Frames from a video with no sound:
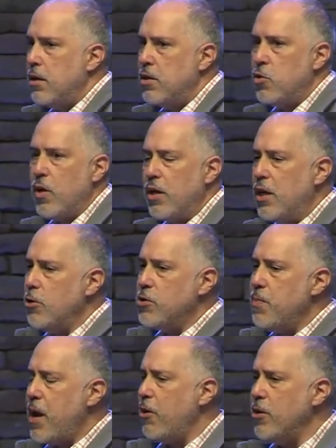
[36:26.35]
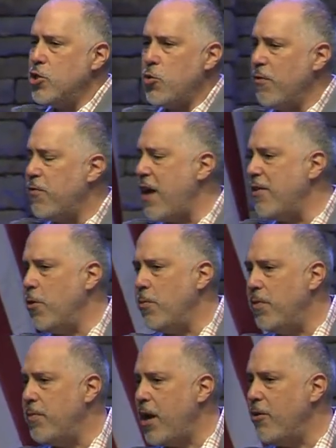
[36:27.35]
twenty years marriage, twenty-five year
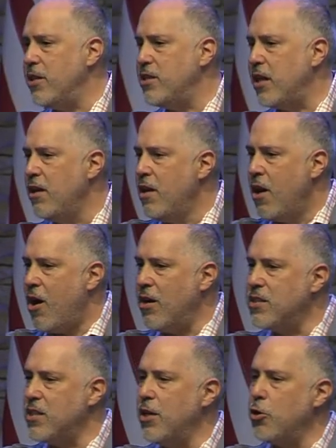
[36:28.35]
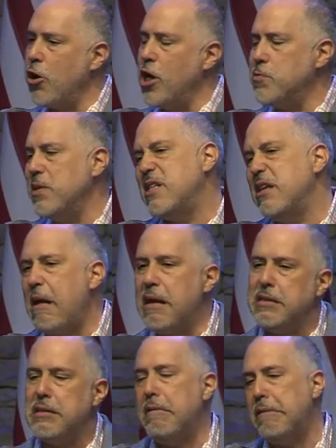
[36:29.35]
marriage, and all of a sudden your husband says, oh, I
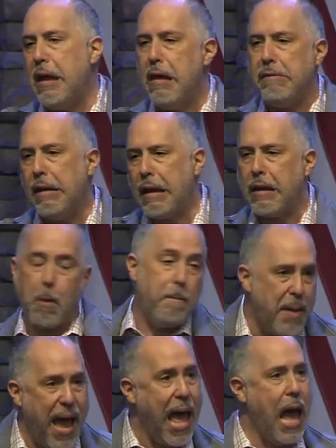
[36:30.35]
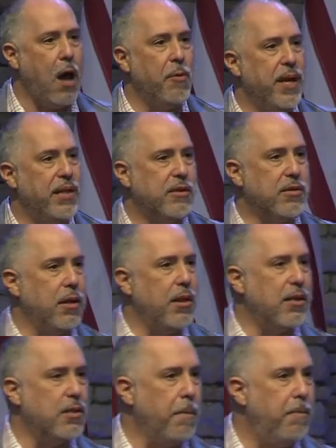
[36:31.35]
just don't love you like you. Pow, man, that was a,
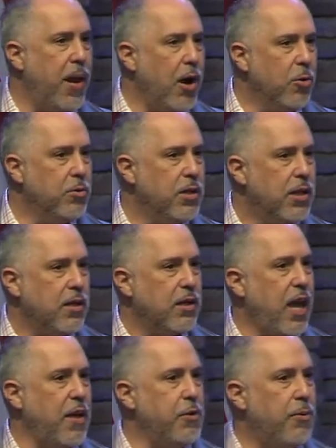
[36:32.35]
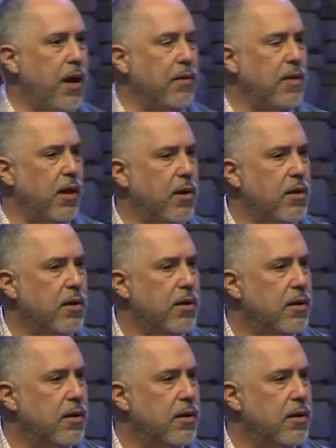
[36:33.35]
that was a blow gave you right there.